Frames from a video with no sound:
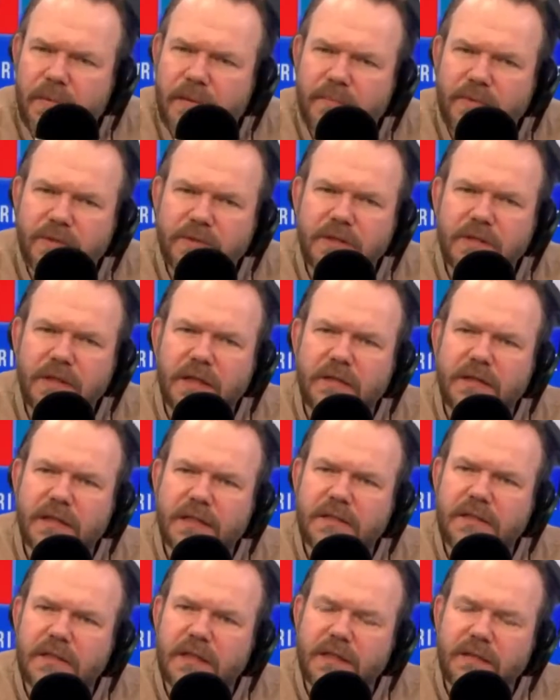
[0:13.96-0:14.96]
in Moscow
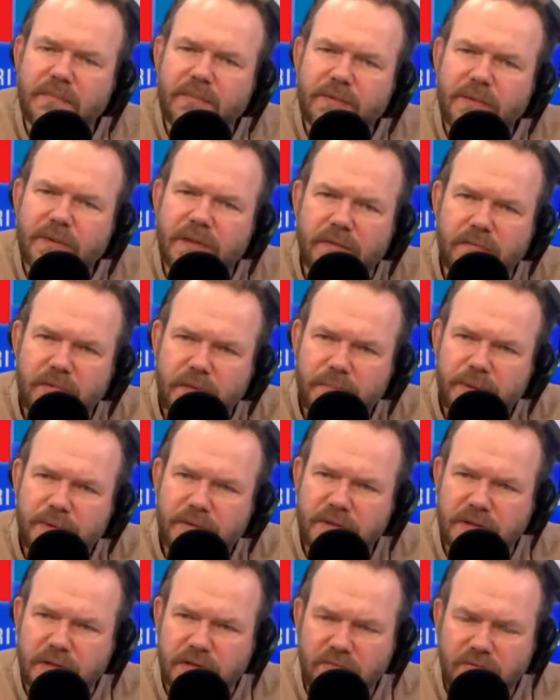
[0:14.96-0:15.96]
yesterday morning
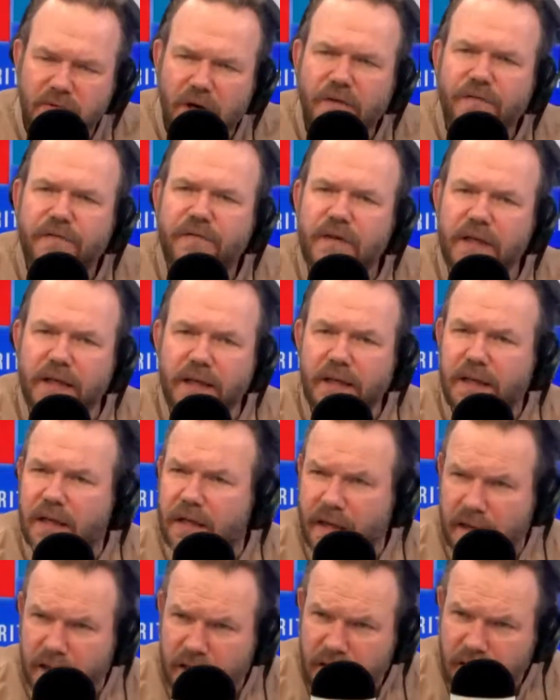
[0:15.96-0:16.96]
reporting roughly
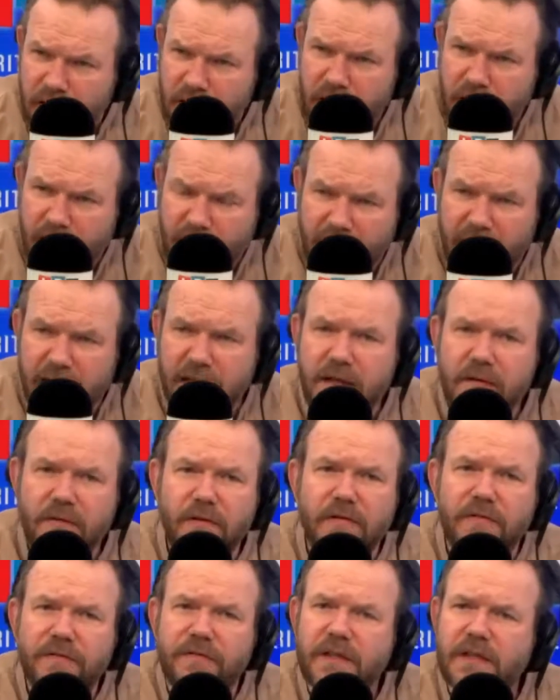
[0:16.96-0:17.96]

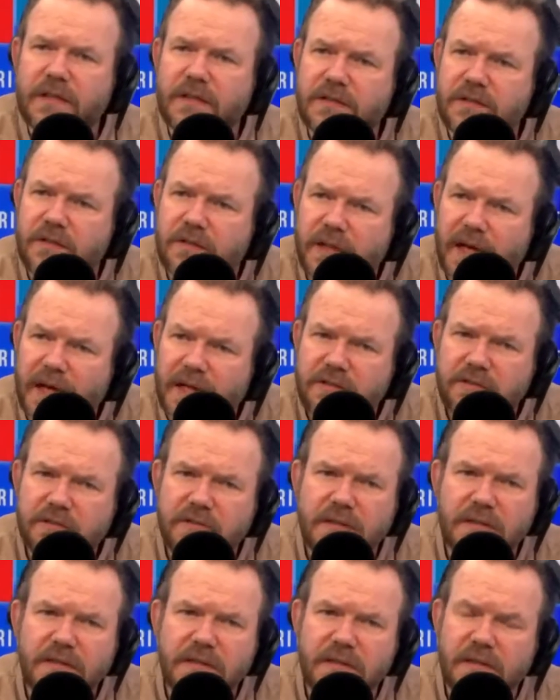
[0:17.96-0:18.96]
accurate figures on
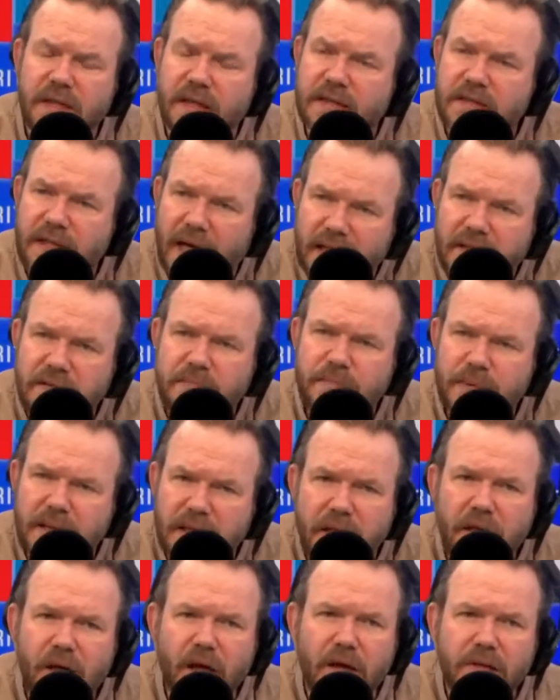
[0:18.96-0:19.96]
casualties and deaths has
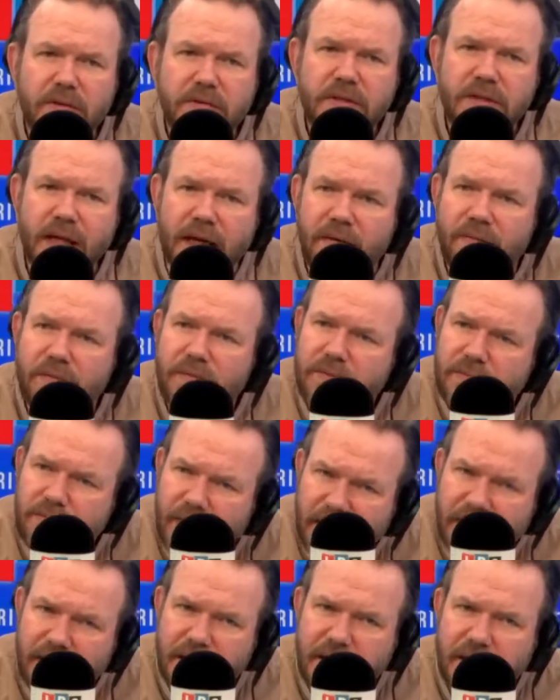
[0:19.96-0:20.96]
been closed down
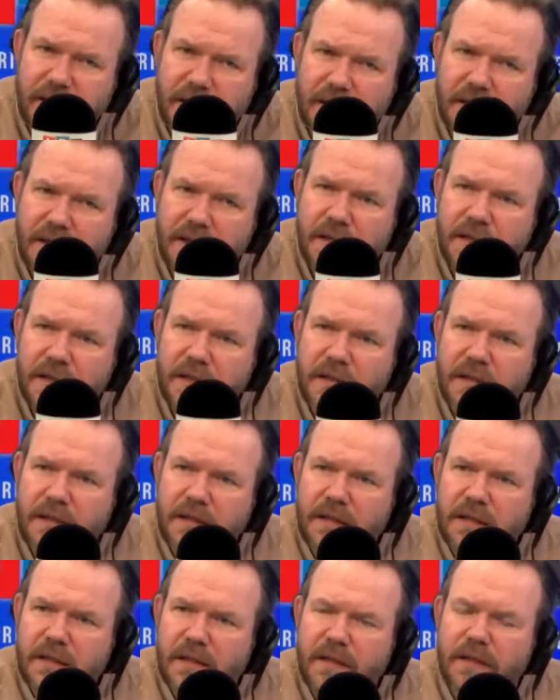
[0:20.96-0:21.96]
already.
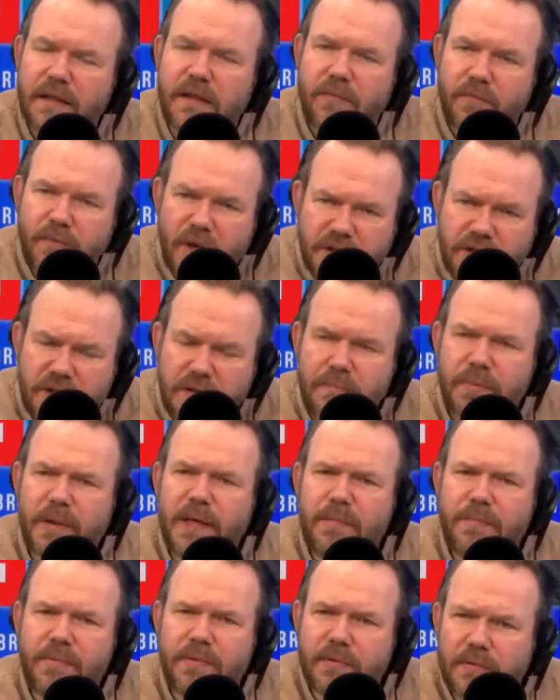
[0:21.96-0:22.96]
The Russian
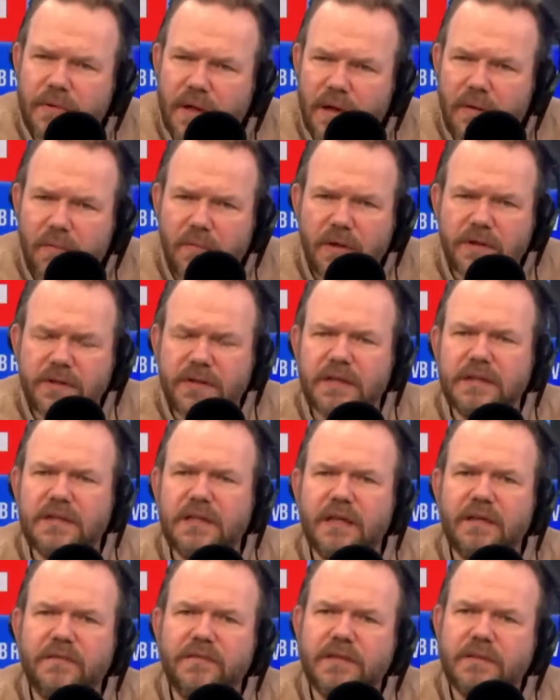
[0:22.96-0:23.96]
people are watching
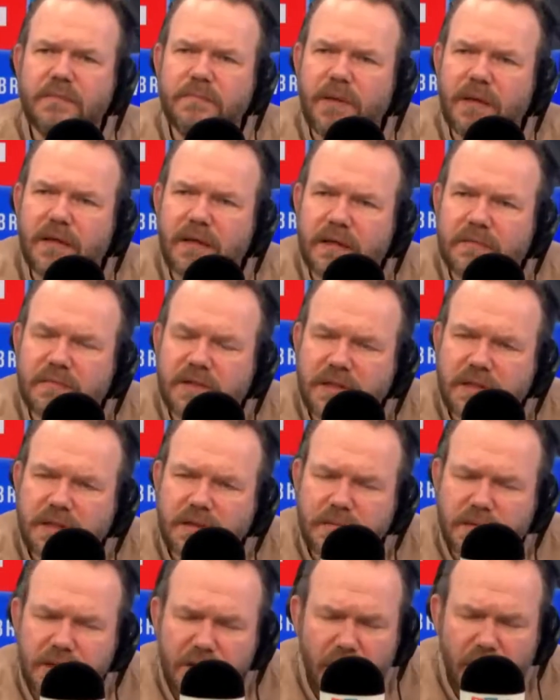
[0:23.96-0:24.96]
television programs
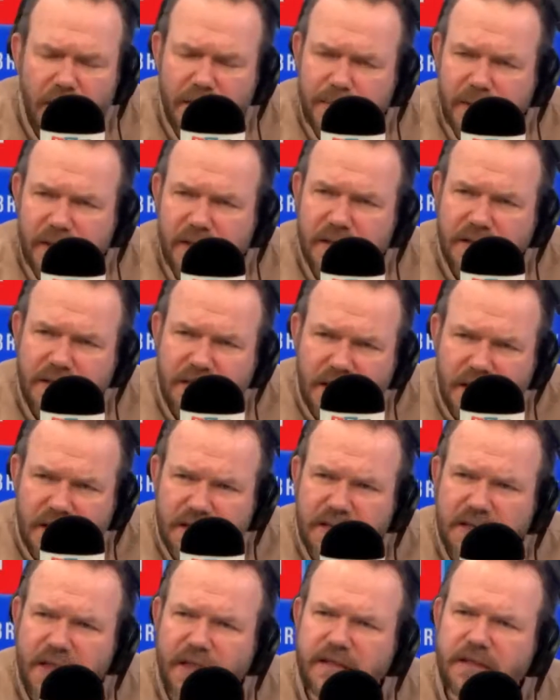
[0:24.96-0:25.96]
describing the
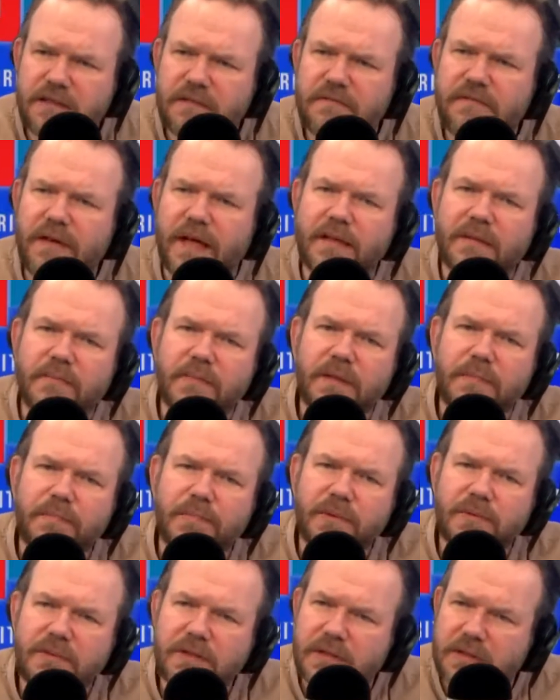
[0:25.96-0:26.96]
success of Vladimir
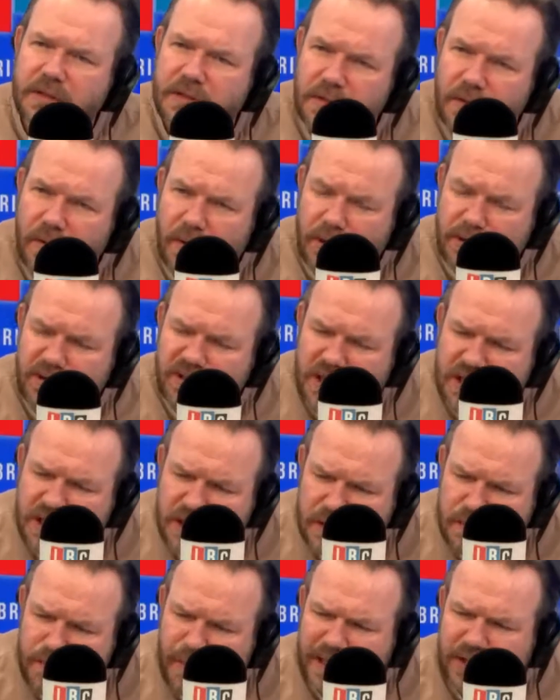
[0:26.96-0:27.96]
Putin's, quote,
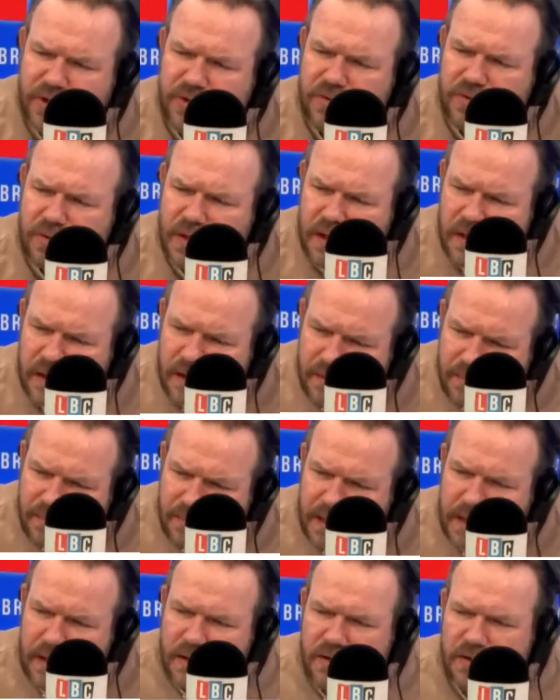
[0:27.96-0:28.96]
special
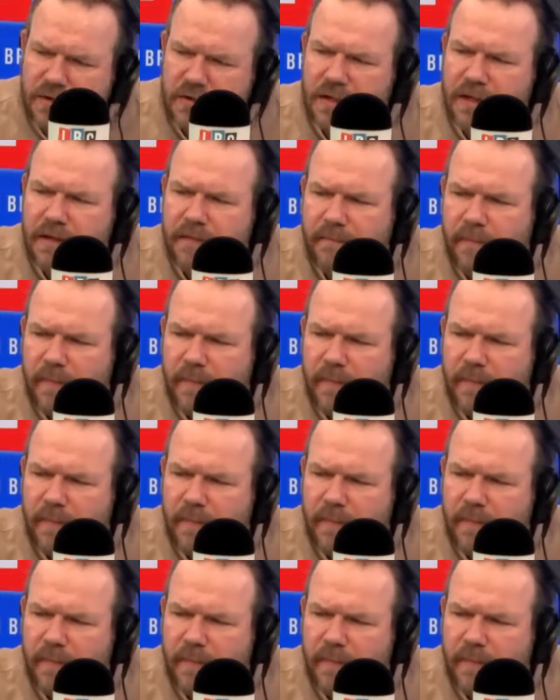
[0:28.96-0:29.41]
military